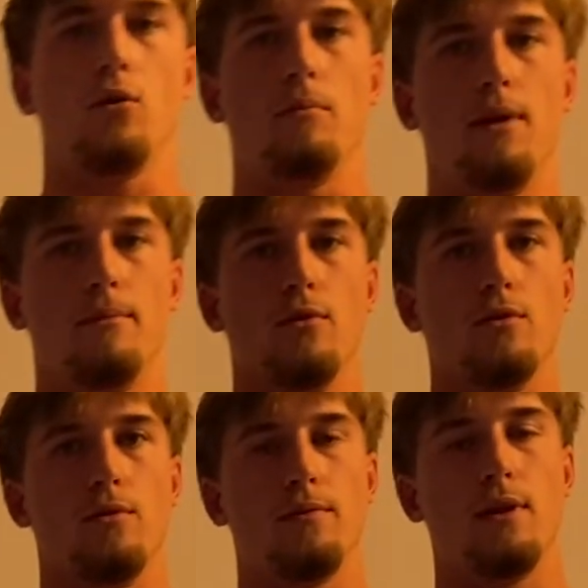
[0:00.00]

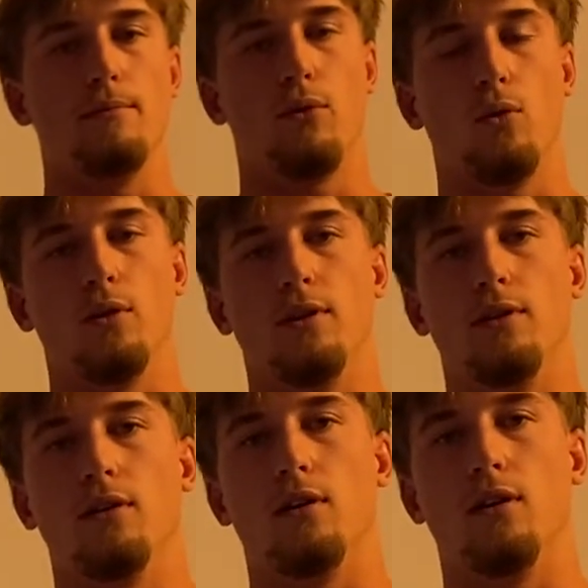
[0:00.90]
remember
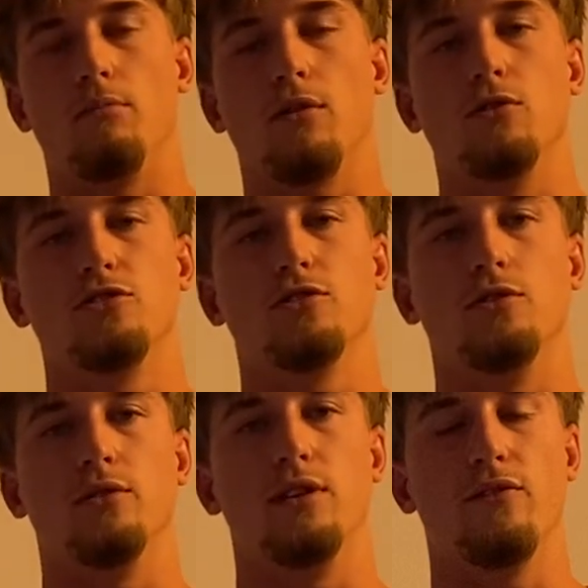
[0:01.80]
important
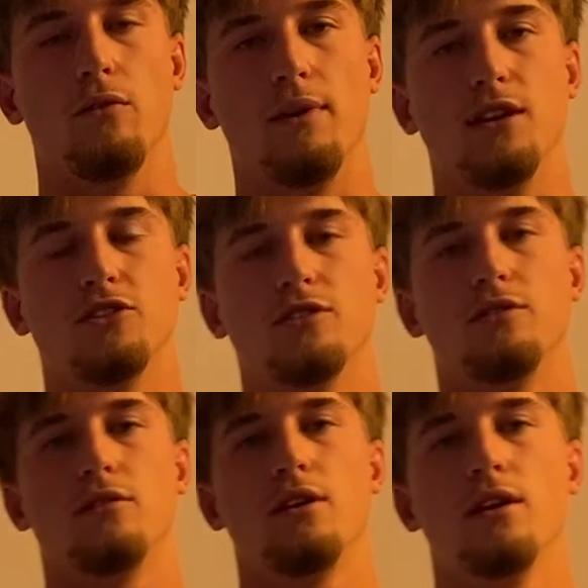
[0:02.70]
personal
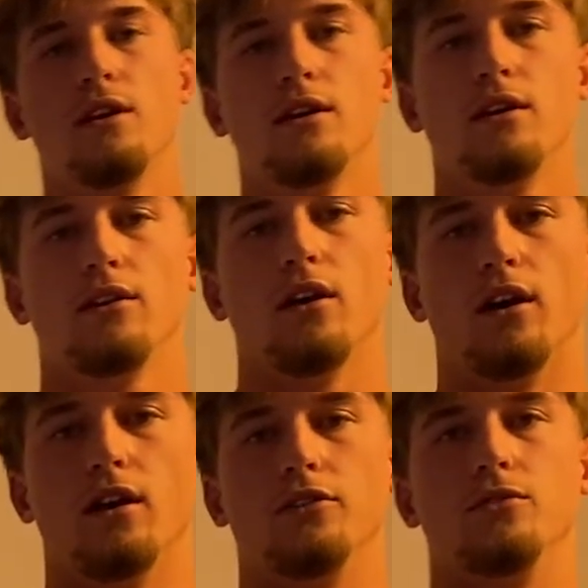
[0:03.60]
information
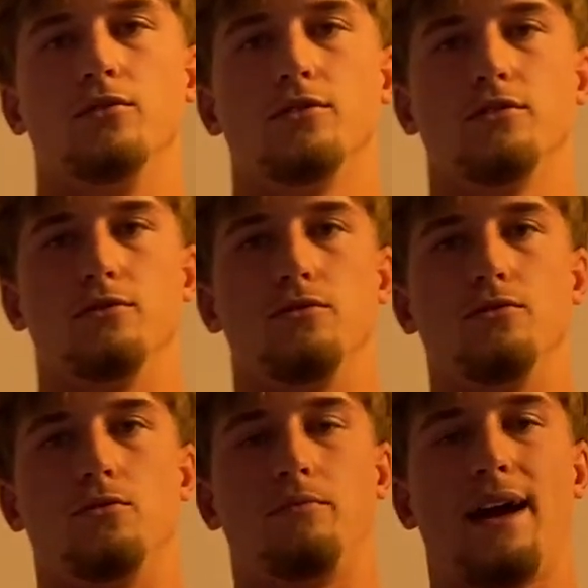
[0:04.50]
due
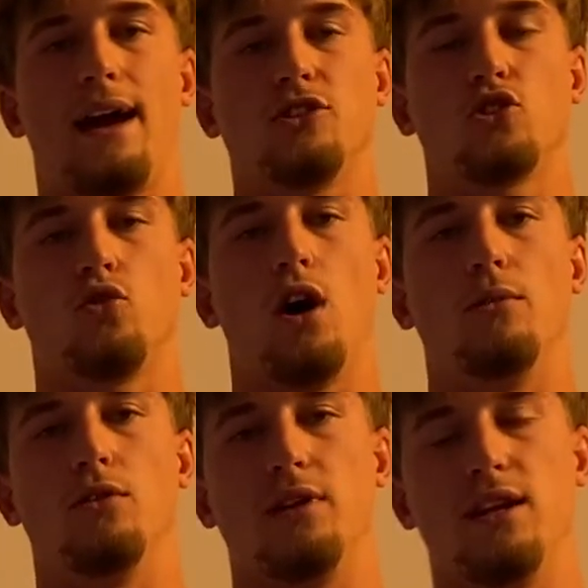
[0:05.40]
to past
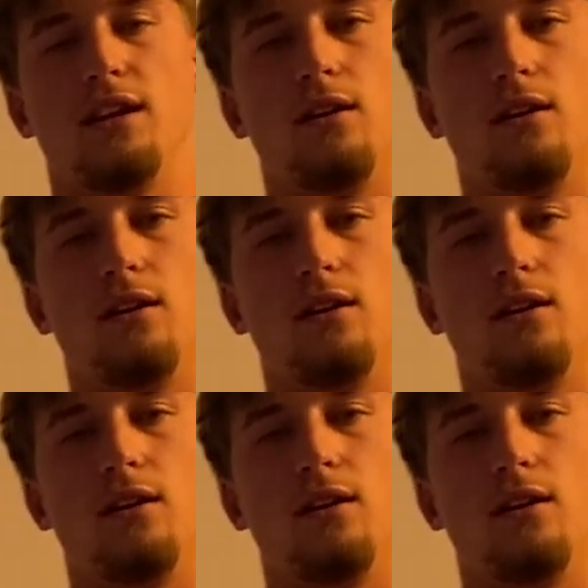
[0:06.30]
trauma leading